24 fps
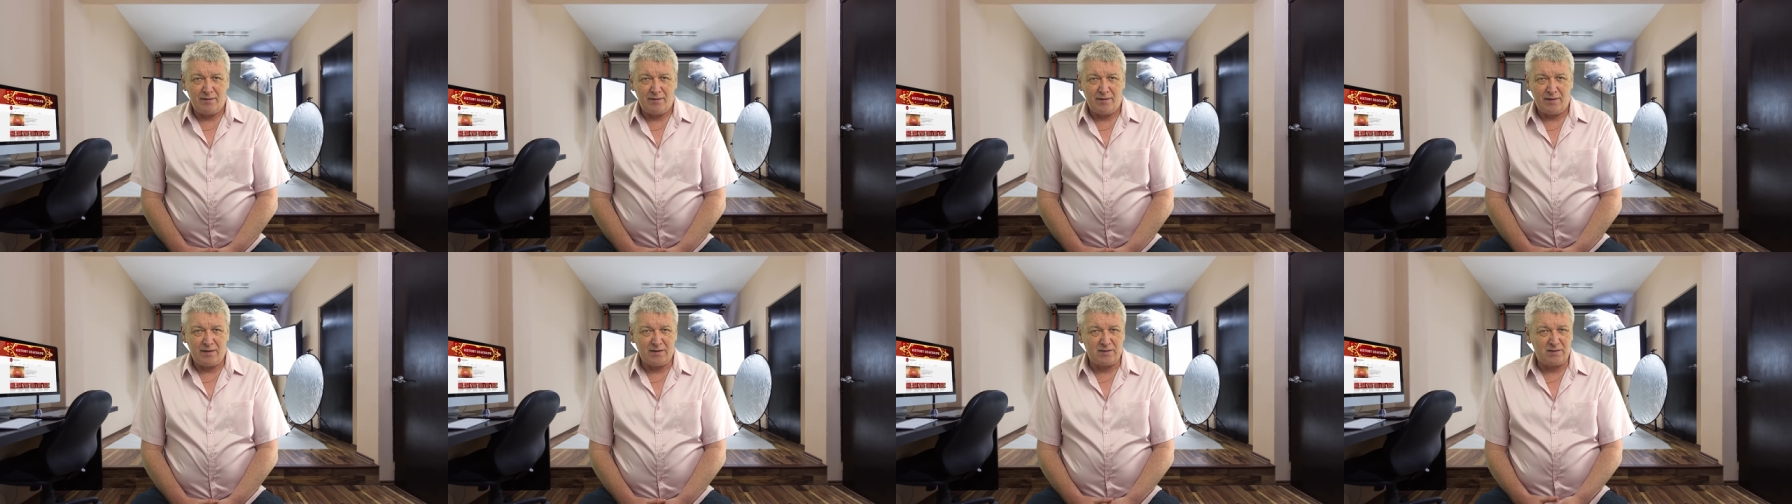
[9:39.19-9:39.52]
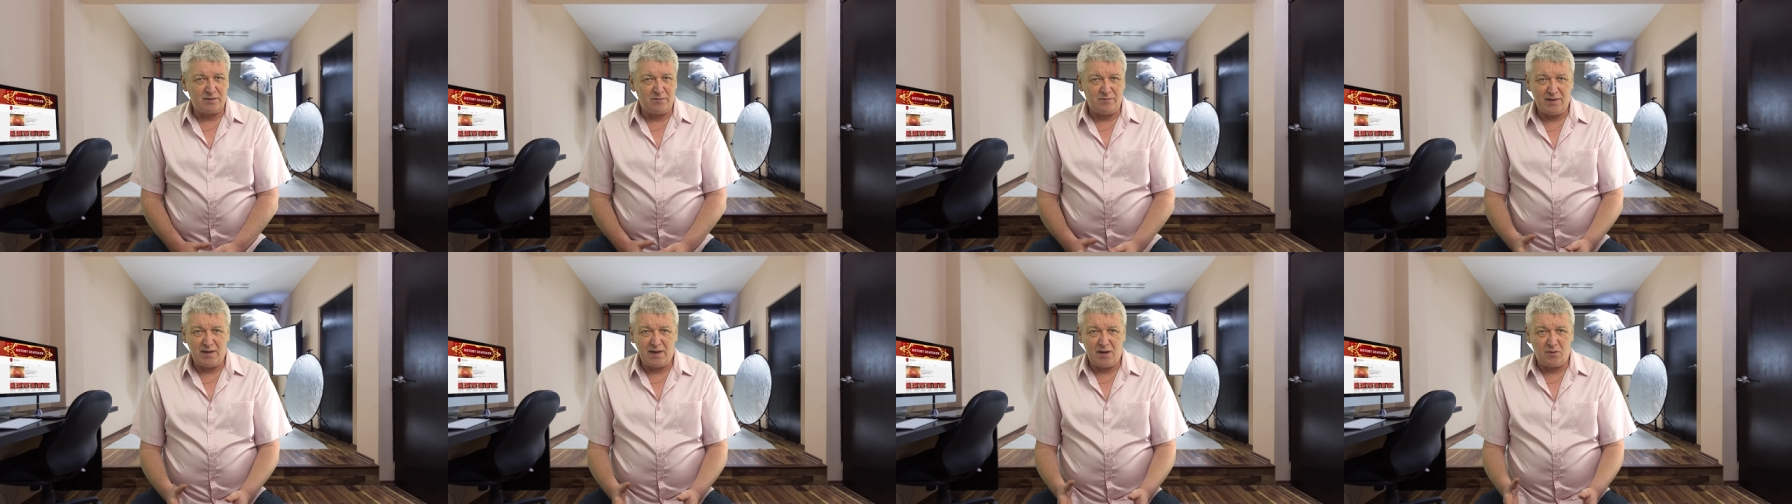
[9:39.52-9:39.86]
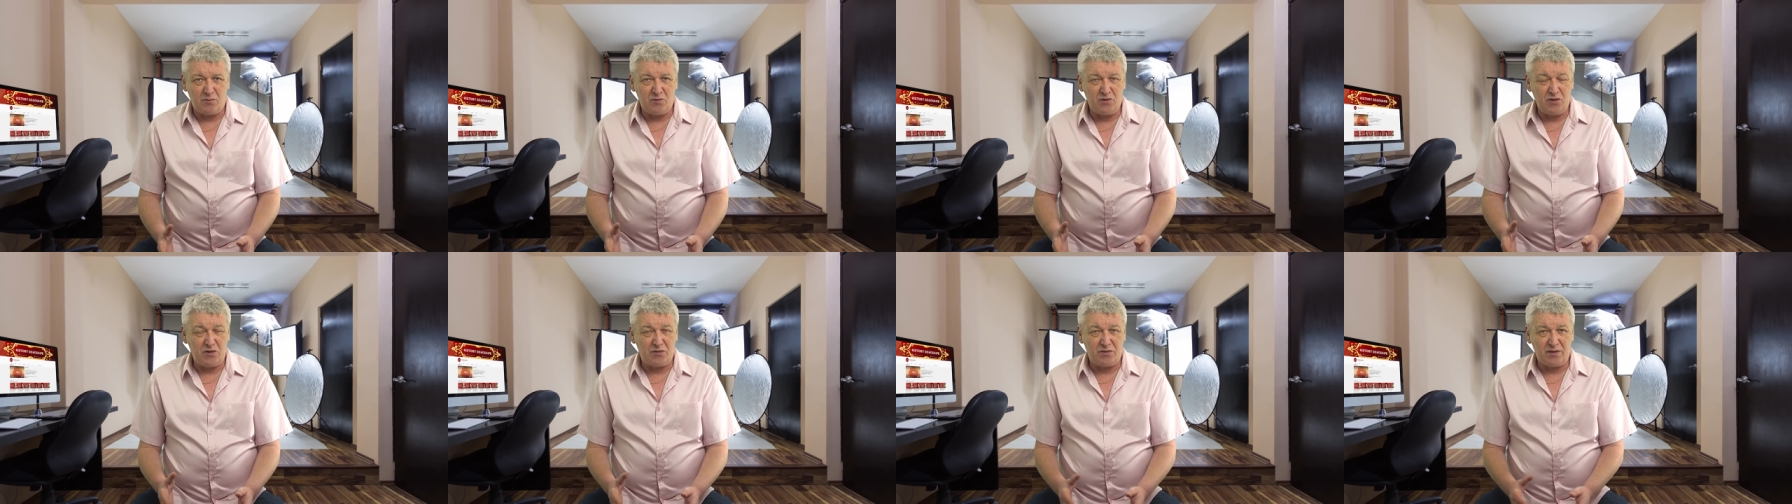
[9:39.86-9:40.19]
and as of now
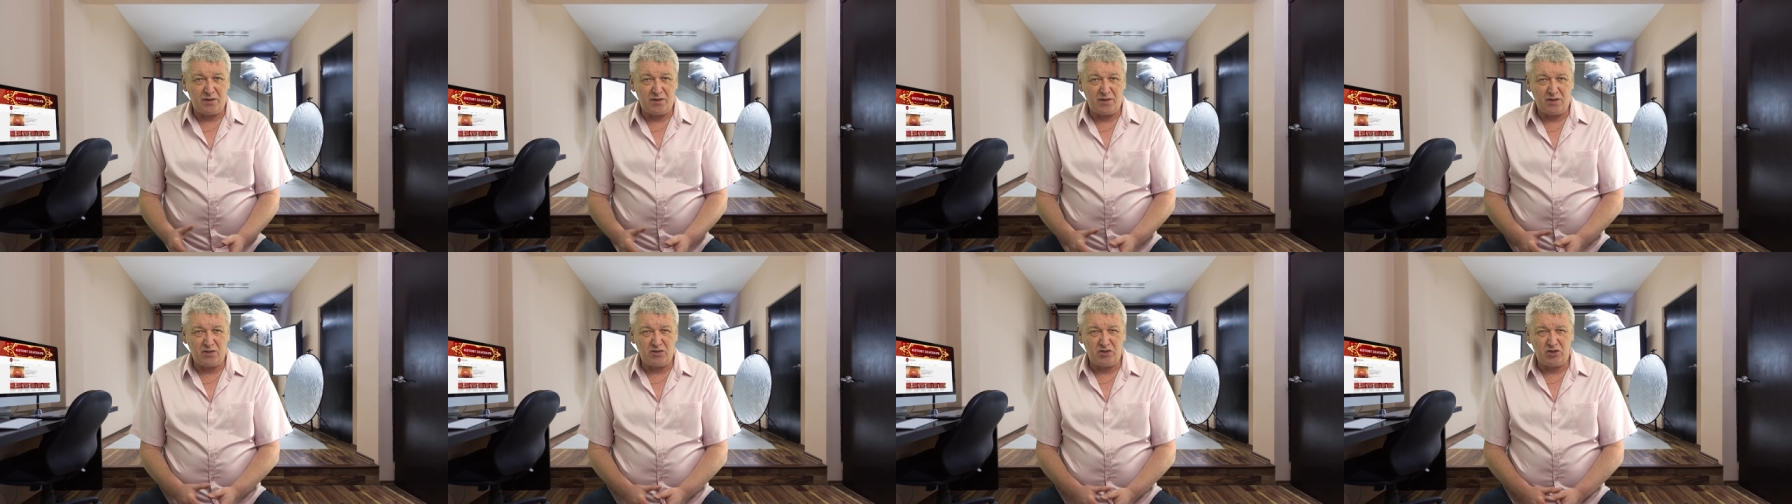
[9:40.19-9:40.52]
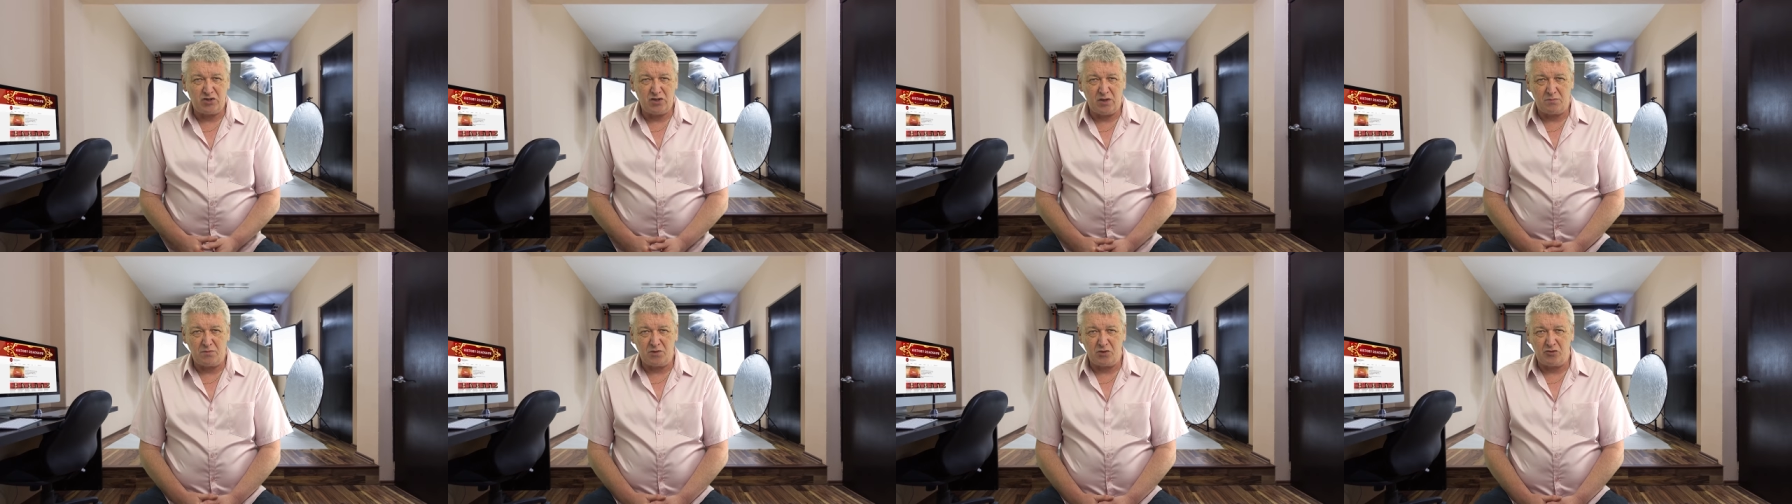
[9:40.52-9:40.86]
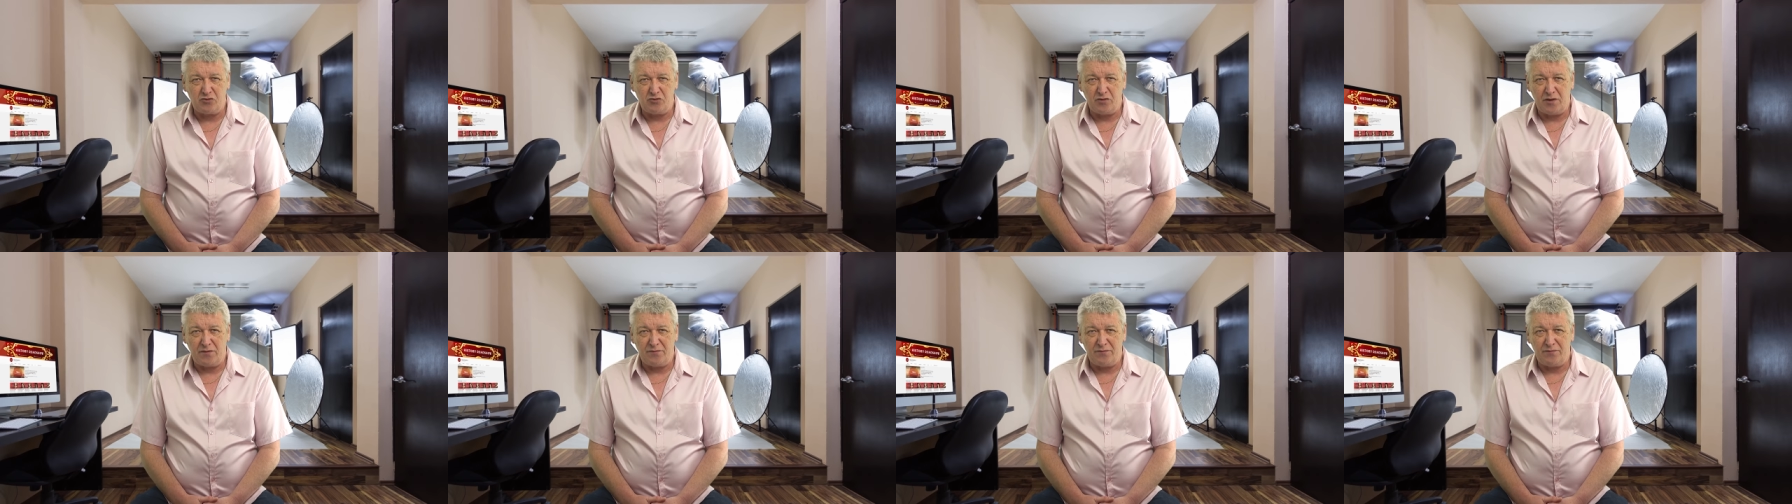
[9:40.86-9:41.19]
nothing could stop the
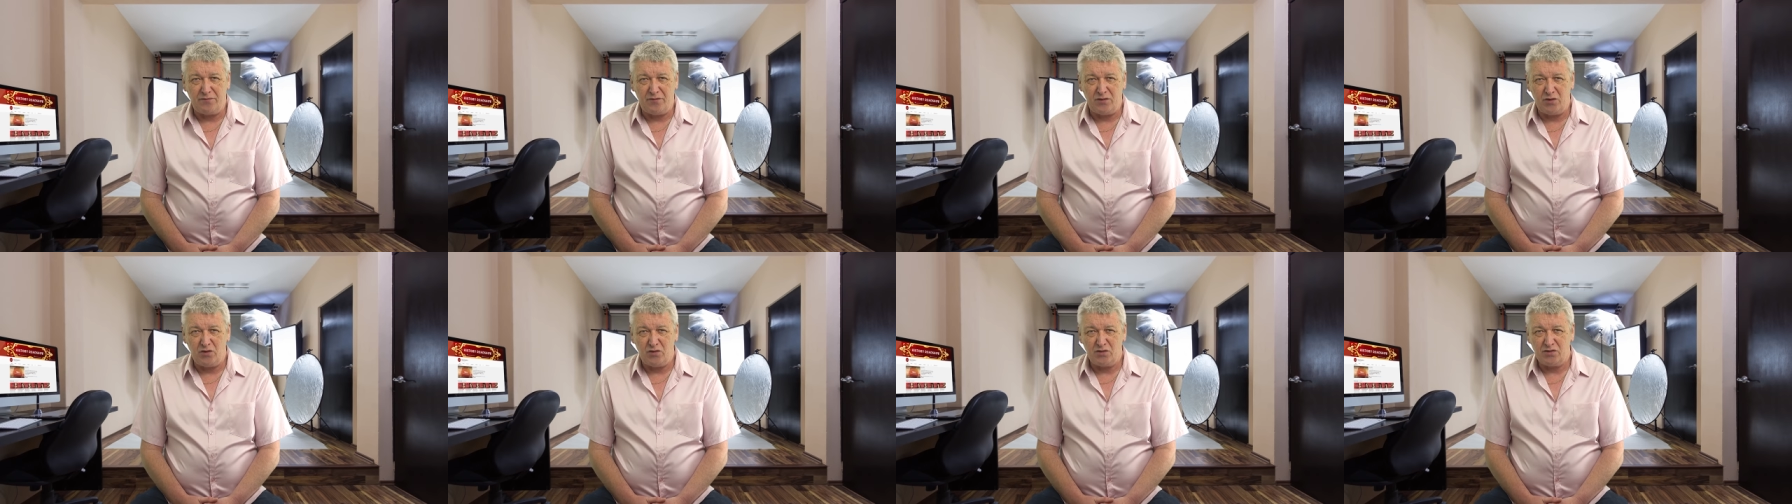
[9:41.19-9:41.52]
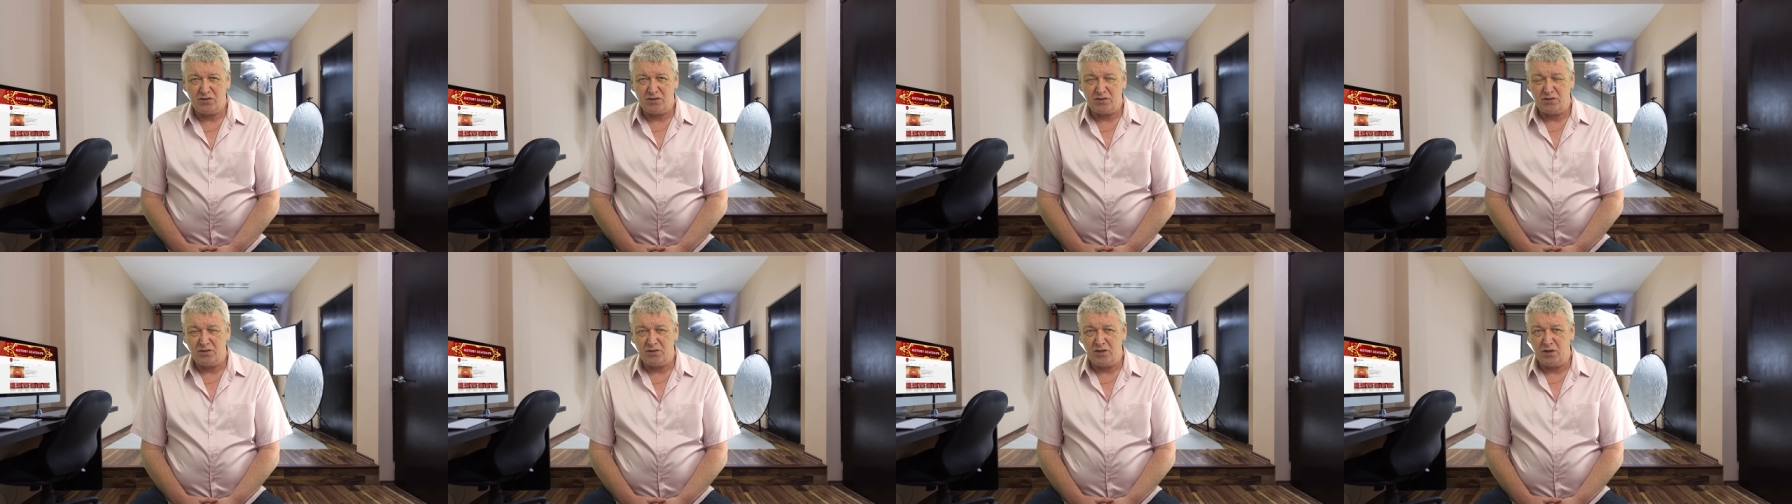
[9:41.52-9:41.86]
growing force